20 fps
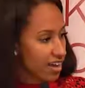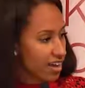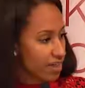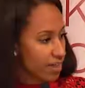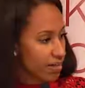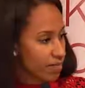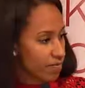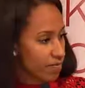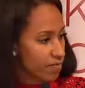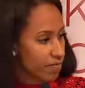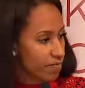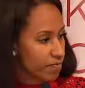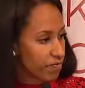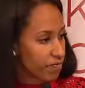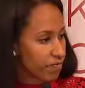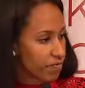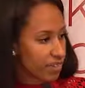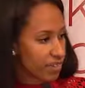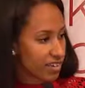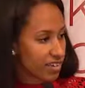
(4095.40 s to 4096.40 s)

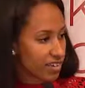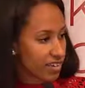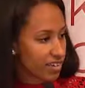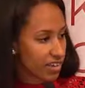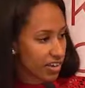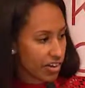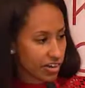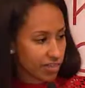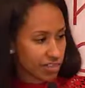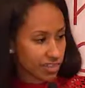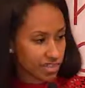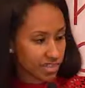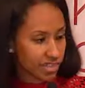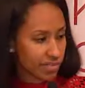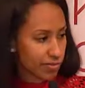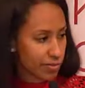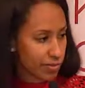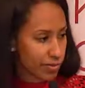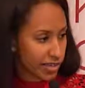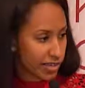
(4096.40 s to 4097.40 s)
you know, it
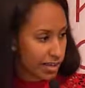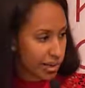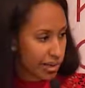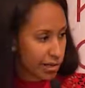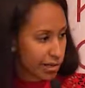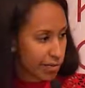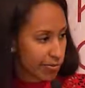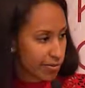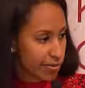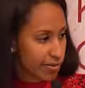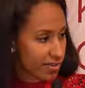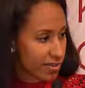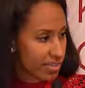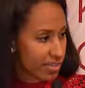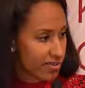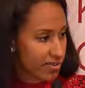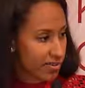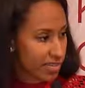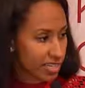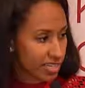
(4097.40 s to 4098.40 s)
gives me hope, it
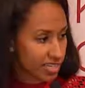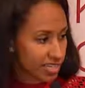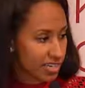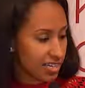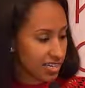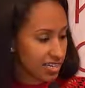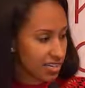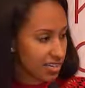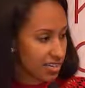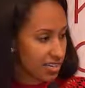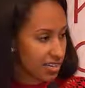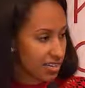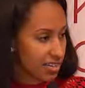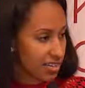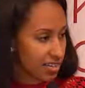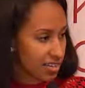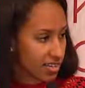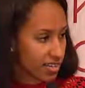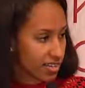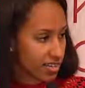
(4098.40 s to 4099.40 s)
really does. And I
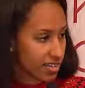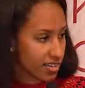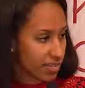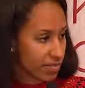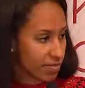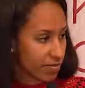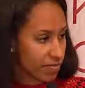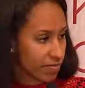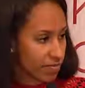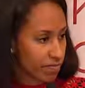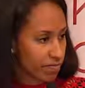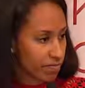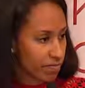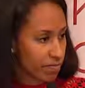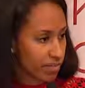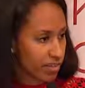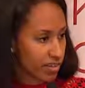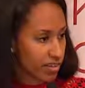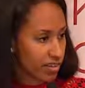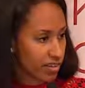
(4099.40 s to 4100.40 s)
think,
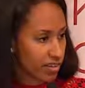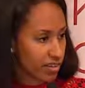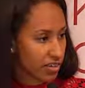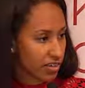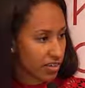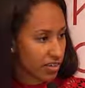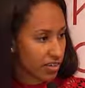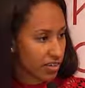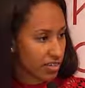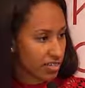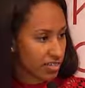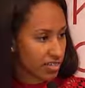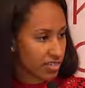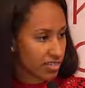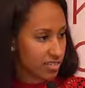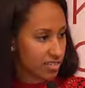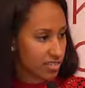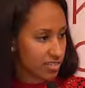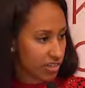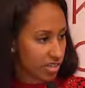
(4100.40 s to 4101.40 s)
you know, it
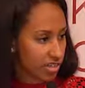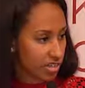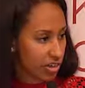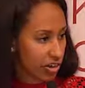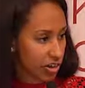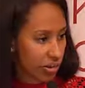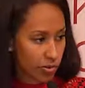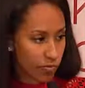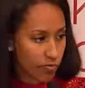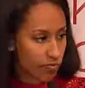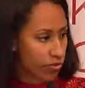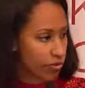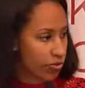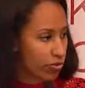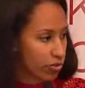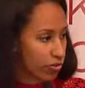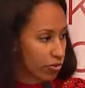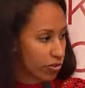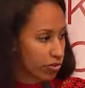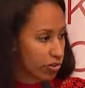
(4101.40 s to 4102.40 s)
does engender hope for
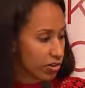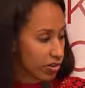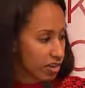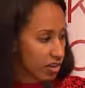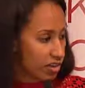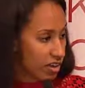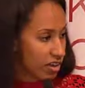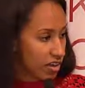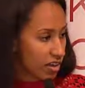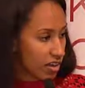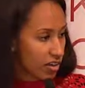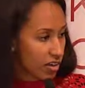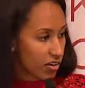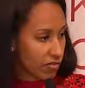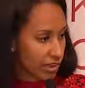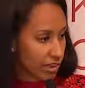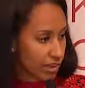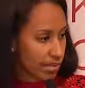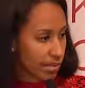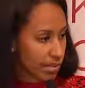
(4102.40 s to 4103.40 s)
all
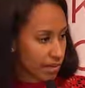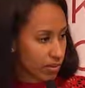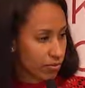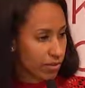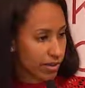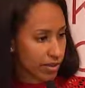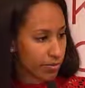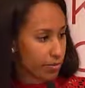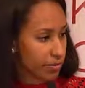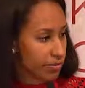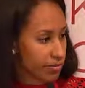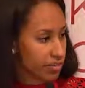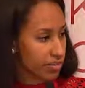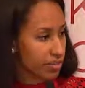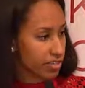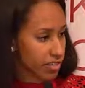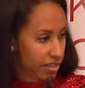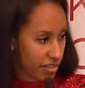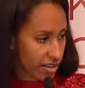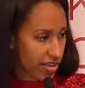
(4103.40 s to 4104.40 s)
of our young people.
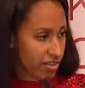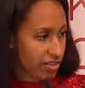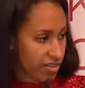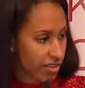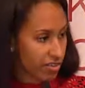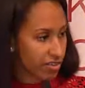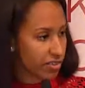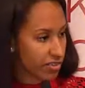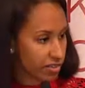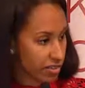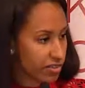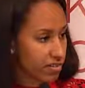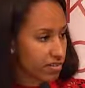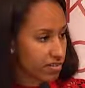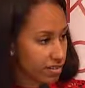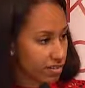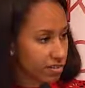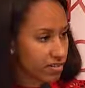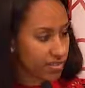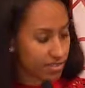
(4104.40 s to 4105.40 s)
So thank you.
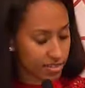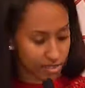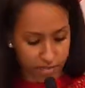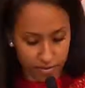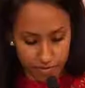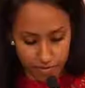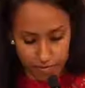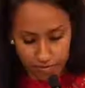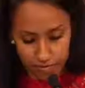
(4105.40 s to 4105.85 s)
Thanks.